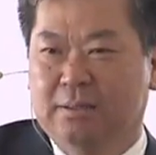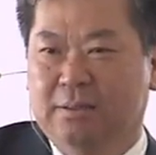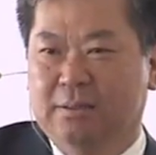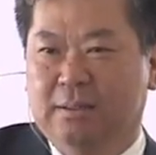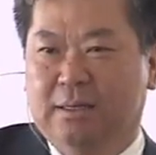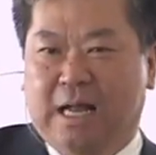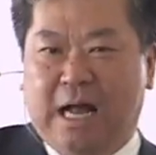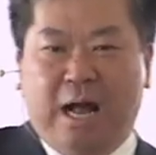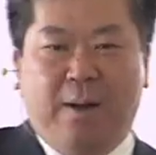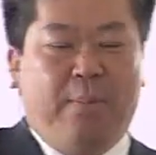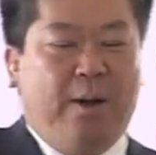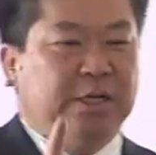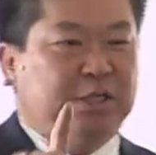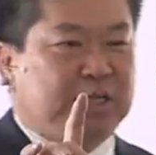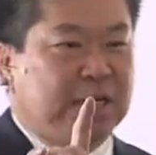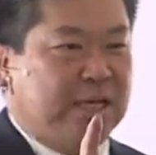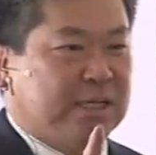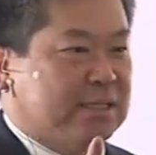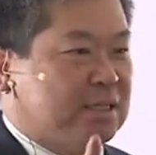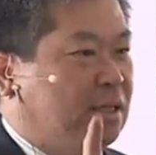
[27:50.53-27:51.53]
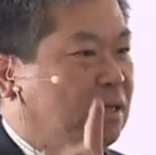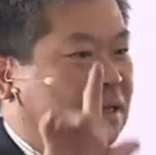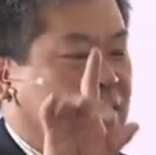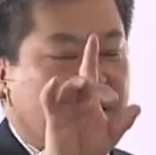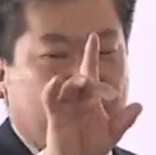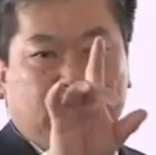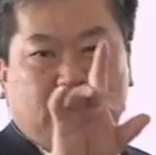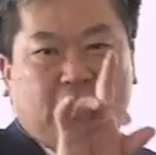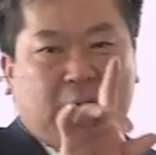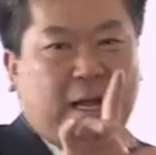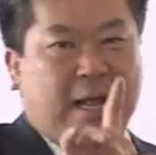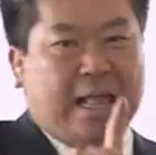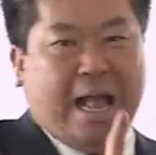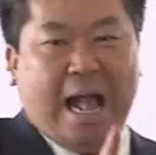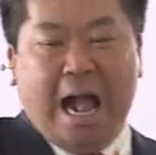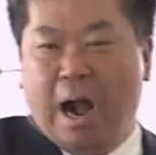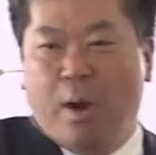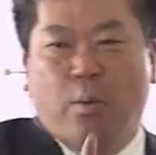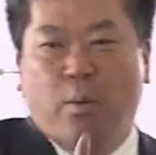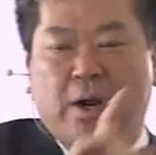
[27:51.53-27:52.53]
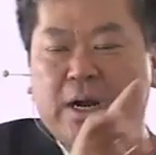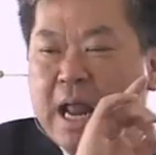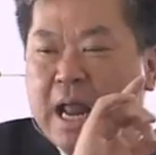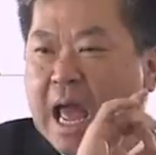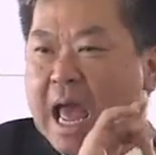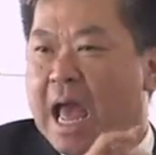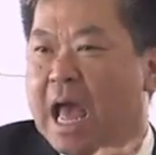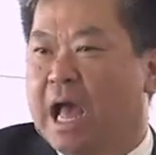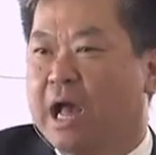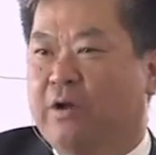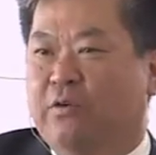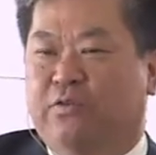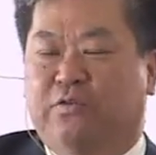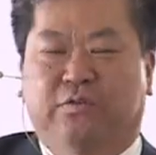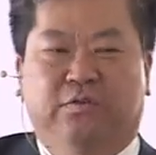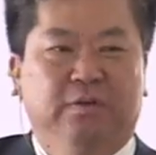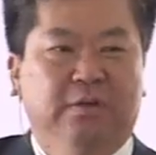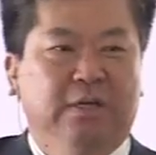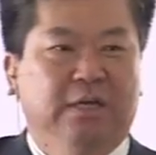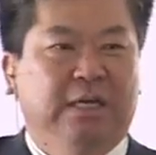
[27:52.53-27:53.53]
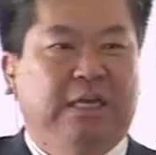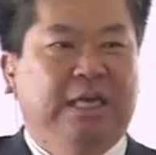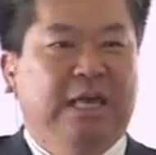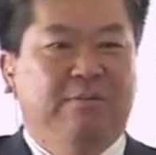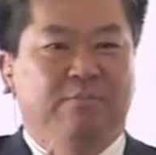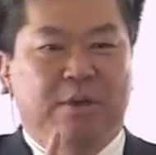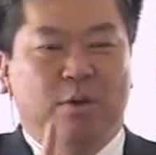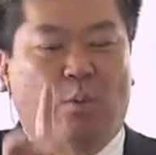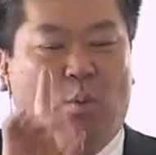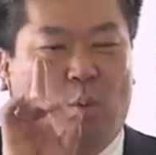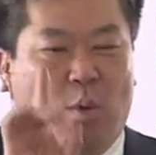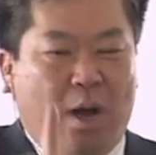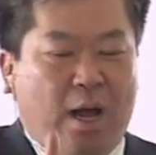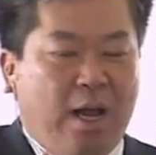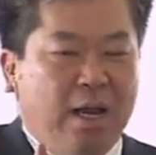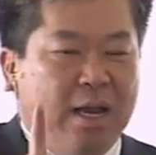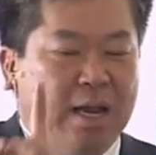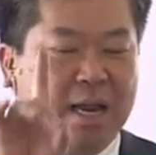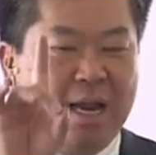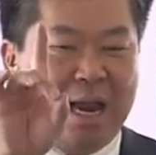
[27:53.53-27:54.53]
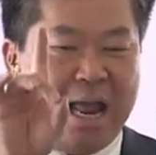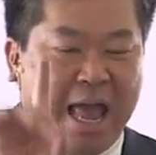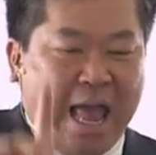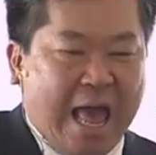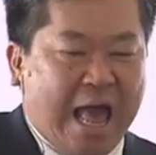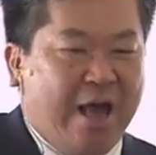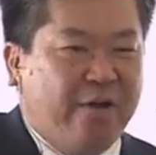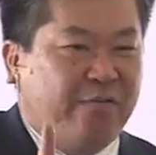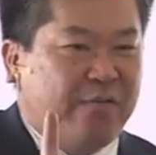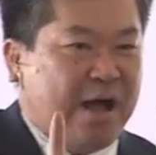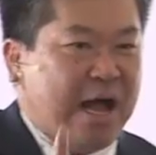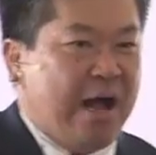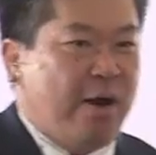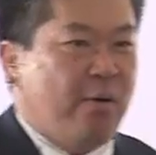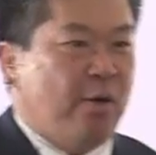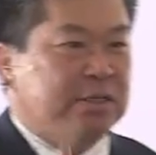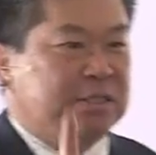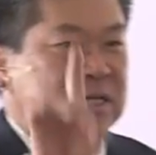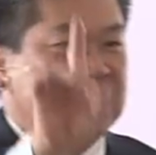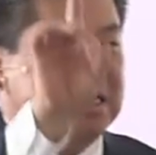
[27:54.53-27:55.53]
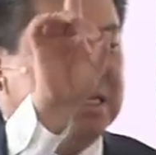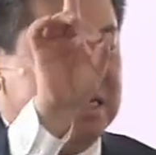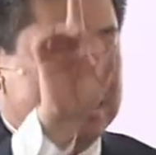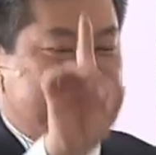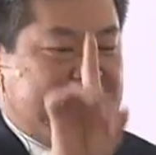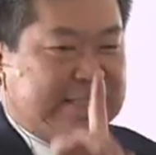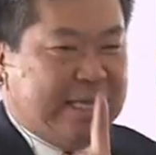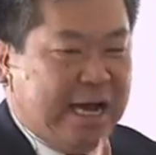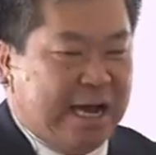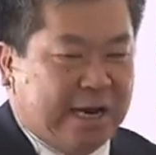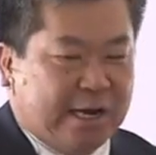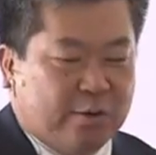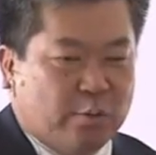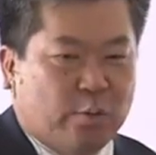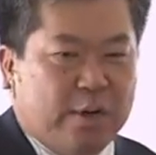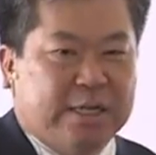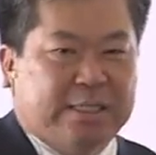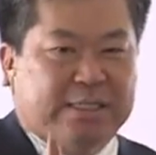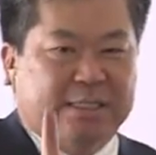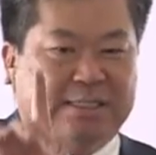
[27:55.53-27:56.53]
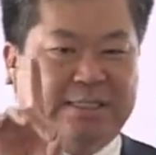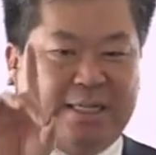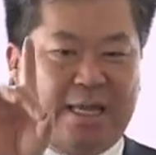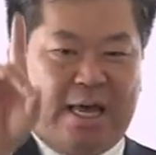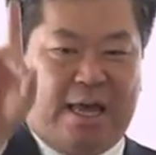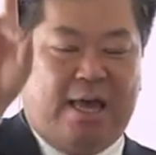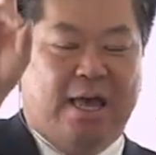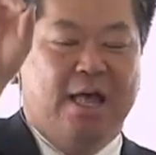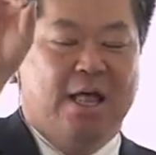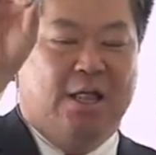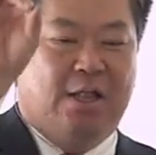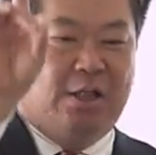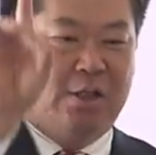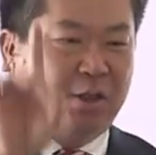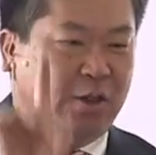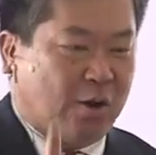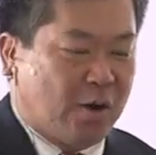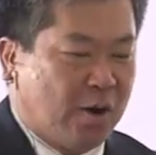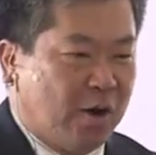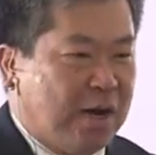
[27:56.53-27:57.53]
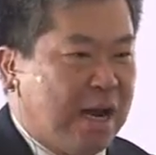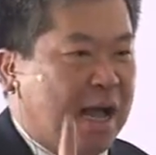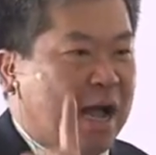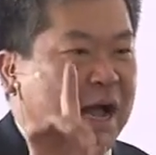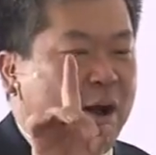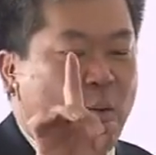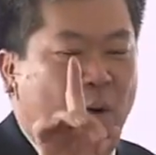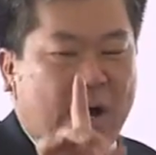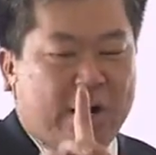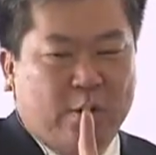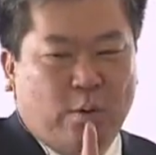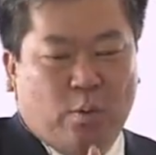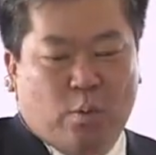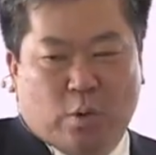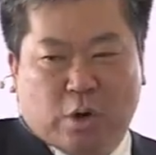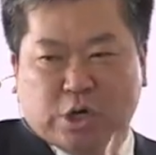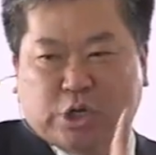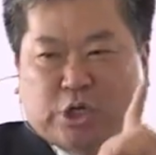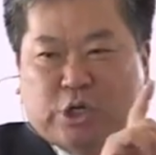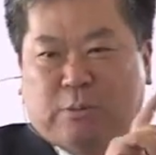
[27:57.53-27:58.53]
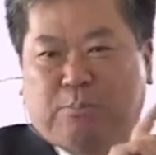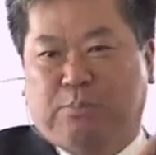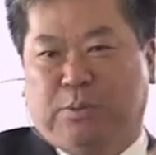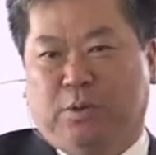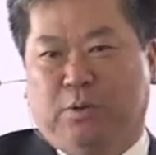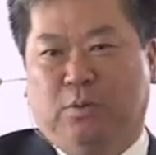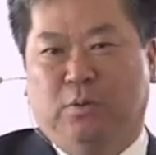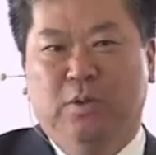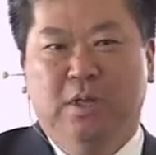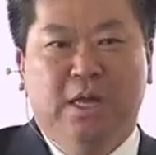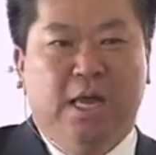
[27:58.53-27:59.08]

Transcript: How about just an hour and a half? Give me one and a half hours the entire week to say, Lord, I want to worship you.